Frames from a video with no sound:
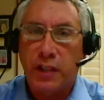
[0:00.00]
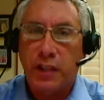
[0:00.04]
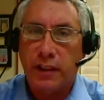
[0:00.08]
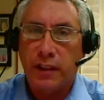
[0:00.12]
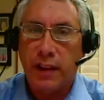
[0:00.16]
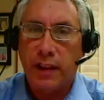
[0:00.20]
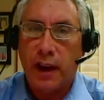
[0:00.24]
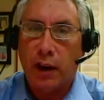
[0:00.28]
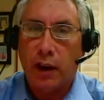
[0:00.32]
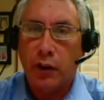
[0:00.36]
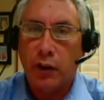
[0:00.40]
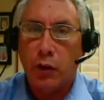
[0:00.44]

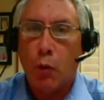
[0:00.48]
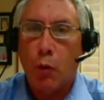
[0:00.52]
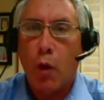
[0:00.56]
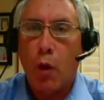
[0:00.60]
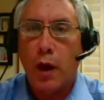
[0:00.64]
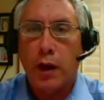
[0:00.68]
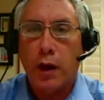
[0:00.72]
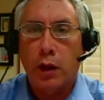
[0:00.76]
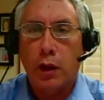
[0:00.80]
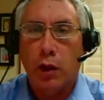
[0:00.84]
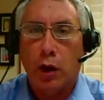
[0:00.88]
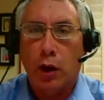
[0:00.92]
there, you
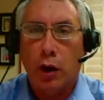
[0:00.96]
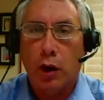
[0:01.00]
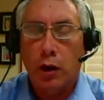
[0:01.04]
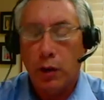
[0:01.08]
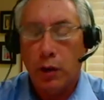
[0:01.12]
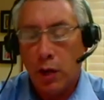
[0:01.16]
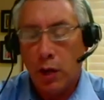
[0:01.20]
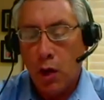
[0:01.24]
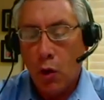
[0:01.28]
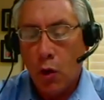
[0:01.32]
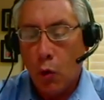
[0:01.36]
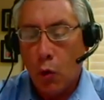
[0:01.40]
want to
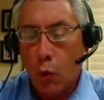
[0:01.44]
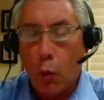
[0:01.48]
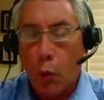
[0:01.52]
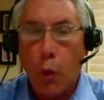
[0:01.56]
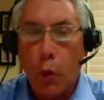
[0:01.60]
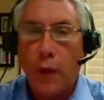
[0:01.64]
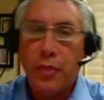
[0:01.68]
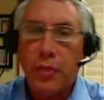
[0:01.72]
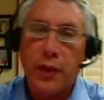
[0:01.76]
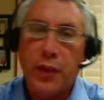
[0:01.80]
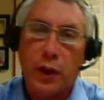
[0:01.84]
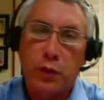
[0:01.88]
learn
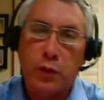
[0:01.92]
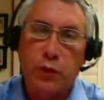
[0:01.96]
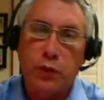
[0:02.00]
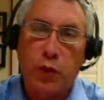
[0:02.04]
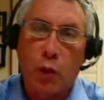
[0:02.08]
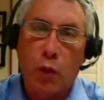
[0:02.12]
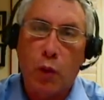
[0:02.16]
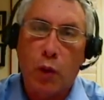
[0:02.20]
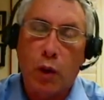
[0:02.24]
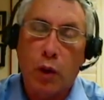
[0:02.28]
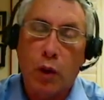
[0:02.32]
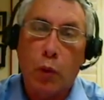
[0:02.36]
what they're
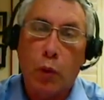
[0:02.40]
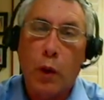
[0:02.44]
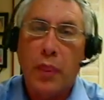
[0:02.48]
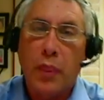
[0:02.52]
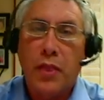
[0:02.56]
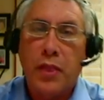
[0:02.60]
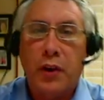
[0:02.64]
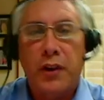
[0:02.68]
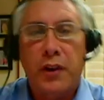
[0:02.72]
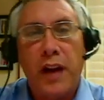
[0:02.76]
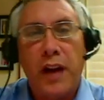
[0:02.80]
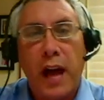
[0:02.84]
for, what
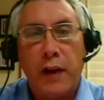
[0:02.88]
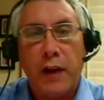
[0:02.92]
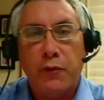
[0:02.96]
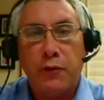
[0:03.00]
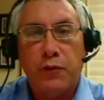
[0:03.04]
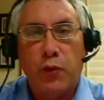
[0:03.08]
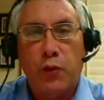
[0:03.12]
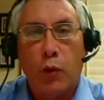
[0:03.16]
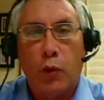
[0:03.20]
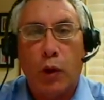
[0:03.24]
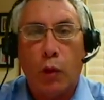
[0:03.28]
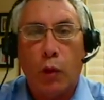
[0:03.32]
they're not
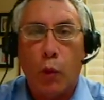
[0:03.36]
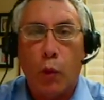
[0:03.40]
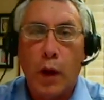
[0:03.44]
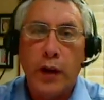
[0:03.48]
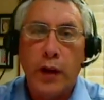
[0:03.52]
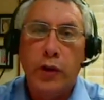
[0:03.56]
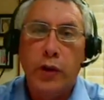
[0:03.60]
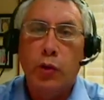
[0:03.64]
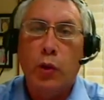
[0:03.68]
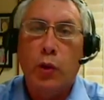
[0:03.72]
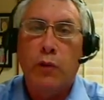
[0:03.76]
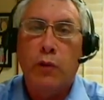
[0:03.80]
for,
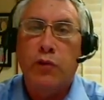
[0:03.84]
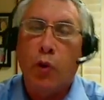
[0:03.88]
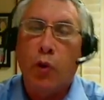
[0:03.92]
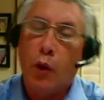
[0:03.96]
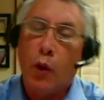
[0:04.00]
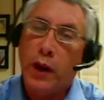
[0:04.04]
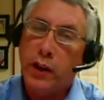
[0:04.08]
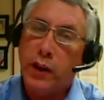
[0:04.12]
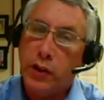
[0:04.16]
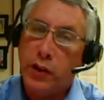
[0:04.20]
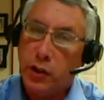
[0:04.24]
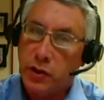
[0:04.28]
when to
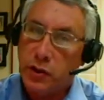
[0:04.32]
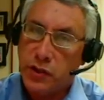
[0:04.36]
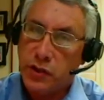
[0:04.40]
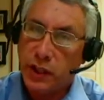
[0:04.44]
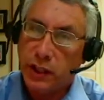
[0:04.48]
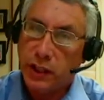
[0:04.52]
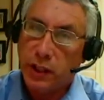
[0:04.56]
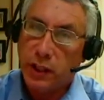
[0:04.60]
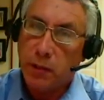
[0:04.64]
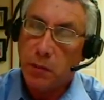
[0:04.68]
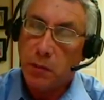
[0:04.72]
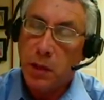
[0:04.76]
avoid
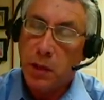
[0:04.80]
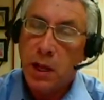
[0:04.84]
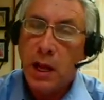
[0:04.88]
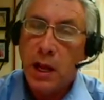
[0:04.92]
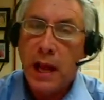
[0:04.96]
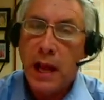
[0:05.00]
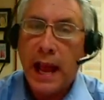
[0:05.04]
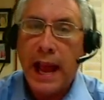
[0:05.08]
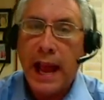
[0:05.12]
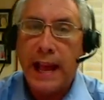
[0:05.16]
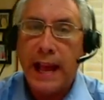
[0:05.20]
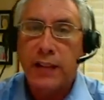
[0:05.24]
using them.
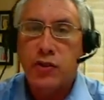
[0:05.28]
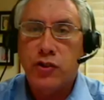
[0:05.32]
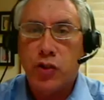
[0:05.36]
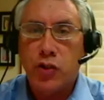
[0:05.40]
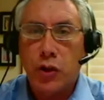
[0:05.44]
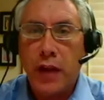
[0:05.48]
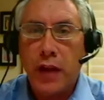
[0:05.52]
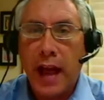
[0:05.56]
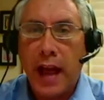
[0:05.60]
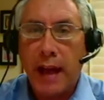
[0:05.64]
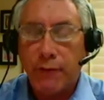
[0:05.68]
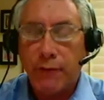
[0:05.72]
And so
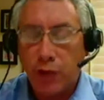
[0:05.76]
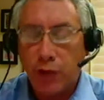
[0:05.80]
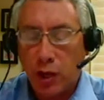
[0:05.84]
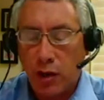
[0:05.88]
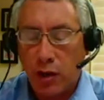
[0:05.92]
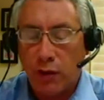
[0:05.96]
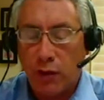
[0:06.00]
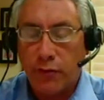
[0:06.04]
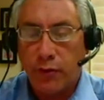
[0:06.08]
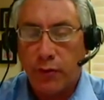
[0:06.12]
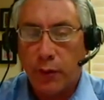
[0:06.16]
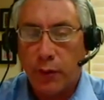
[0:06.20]
you have to
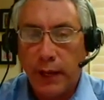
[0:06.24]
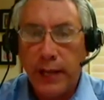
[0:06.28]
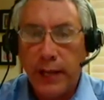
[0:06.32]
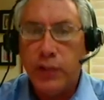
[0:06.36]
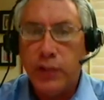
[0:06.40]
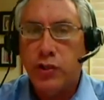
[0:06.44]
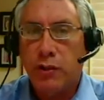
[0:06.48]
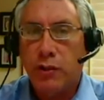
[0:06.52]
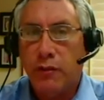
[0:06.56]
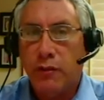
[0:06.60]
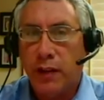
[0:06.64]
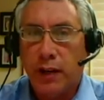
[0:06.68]
go through
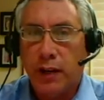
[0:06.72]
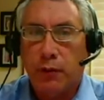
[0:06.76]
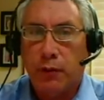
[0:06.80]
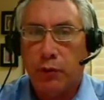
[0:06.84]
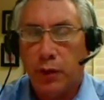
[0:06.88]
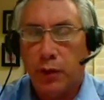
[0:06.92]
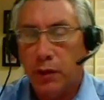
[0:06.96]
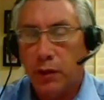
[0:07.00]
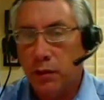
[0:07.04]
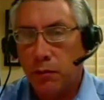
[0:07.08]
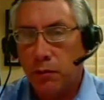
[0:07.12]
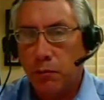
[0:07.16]
each of the
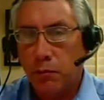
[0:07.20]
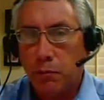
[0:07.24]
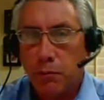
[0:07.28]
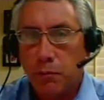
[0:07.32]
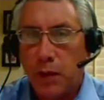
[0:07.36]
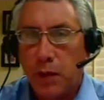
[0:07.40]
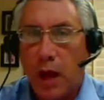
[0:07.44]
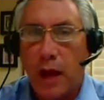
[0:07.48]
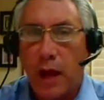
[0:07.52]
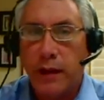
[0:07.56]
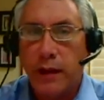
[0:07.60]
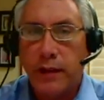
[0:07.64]
different
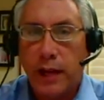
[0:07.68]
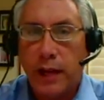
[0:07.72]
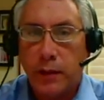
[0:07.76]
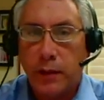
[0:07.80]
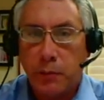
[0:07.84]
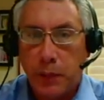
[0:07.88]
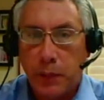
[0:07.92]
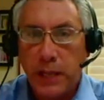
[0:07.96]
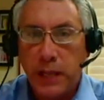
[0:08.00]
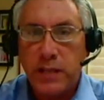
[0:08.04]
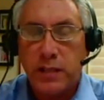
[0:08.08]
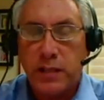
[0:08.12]
content
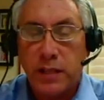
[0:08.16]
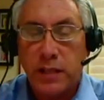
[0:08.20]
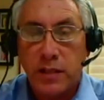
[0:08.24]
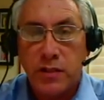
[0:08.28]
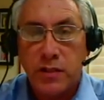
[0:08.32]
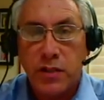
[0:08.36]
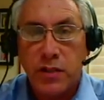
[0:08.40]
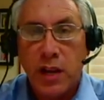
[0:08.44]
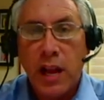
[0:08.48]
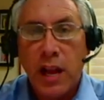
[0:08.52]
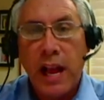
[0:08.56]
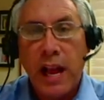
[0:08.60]

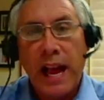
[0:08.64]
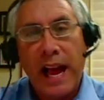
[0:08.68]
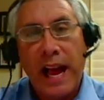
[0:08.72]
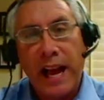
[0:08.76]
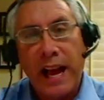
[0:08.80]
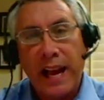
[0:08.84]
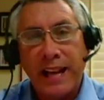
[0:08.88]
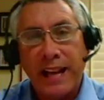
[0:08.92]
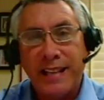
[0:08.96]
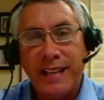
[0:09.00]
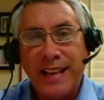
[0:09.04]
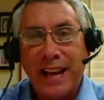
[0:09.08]
pieces and
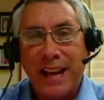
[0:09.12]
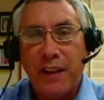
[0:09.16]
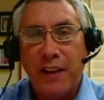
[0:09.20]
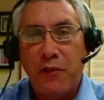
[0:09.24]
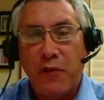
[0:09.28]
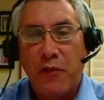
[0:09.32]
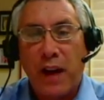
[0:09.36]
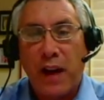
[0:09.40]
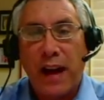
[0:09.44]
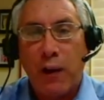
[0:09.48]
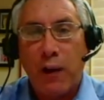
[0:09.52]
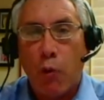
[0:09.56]

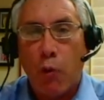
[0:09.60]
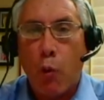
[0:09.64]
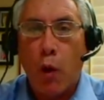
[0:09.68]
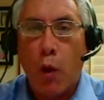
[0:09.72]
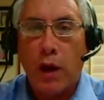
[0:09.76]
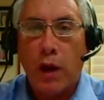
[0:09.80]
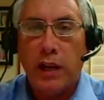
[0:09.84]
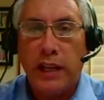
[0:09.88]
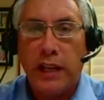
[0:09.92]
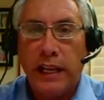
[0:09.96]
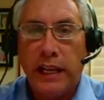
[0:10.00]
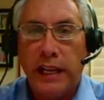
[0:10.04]
identify
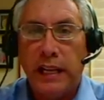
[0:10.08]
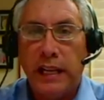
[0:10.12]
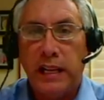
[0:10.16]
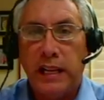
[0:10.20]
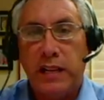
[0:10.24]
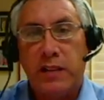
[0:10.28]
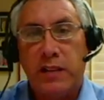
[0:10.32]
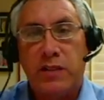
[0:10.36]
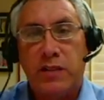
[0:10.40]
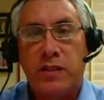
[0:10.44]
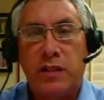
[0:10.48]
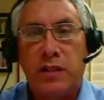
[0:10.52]
what
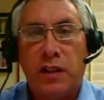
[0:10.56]
is